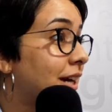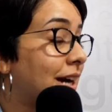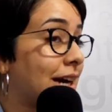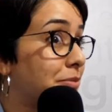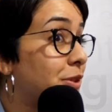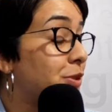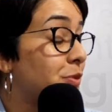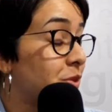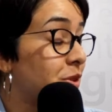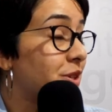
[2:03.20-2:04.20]
happy to
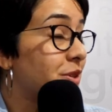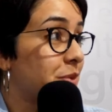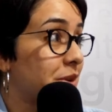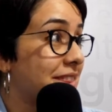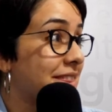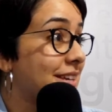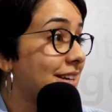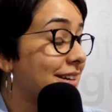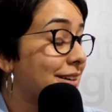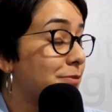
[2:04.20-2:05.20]
work with
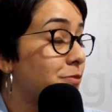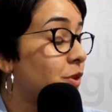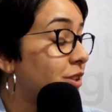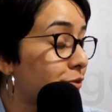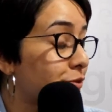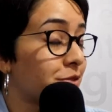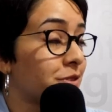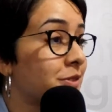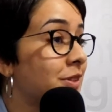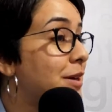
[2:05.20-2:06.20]

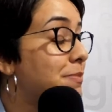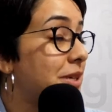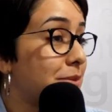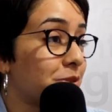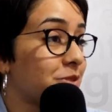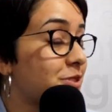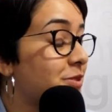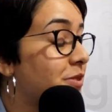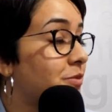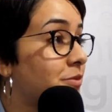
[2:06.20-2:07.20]
wonderful peoples
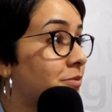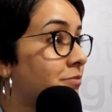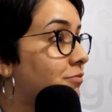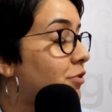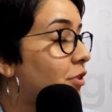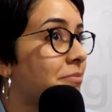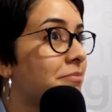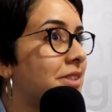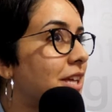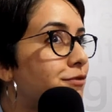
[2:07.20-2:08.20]

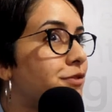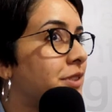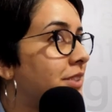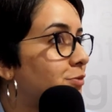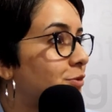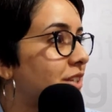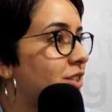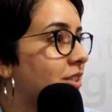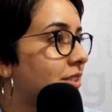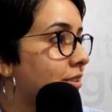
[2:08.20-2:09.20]
from different
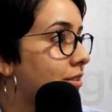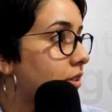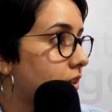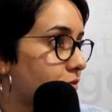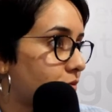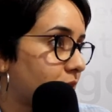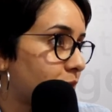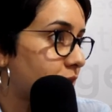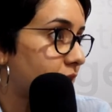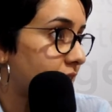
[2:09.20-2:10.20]
regions
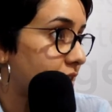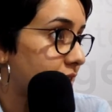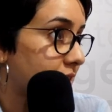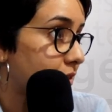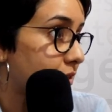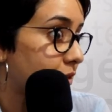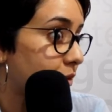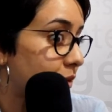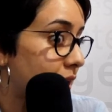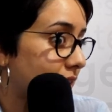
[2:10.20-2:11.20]
around Tunisia.
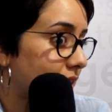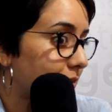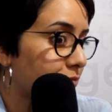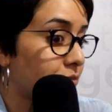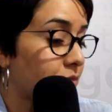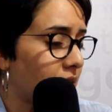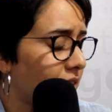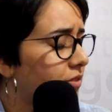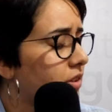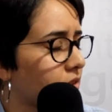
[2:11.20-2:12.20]
So
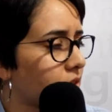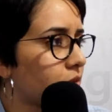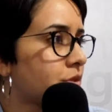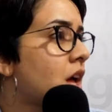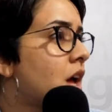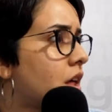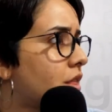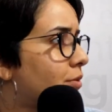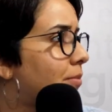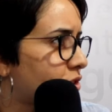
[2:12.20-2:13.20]
even though
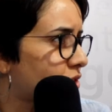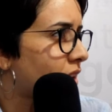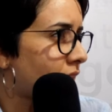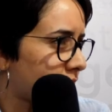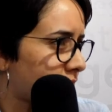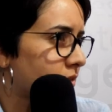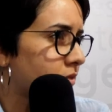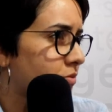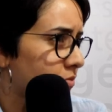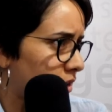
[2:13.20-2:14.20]
the marginalized
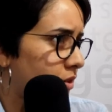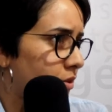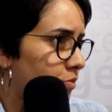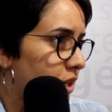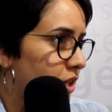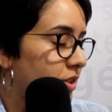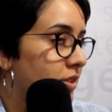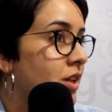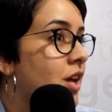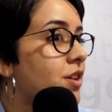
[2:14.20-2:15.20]

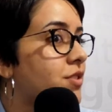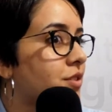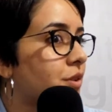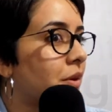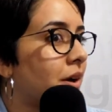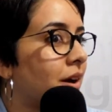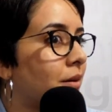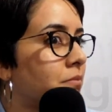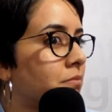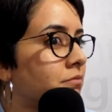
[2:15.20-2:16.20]
region. So
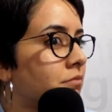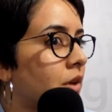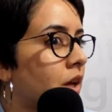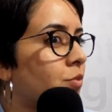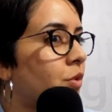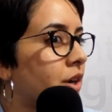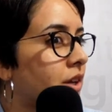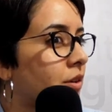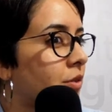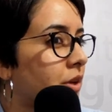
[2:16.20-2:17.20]

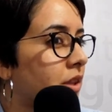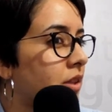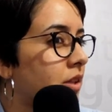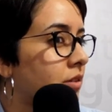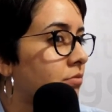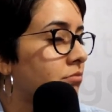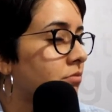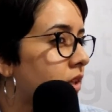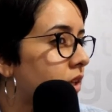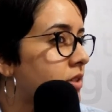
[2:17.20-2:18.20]
working with
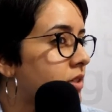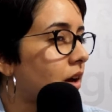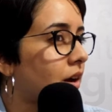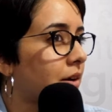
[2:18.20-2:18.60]
these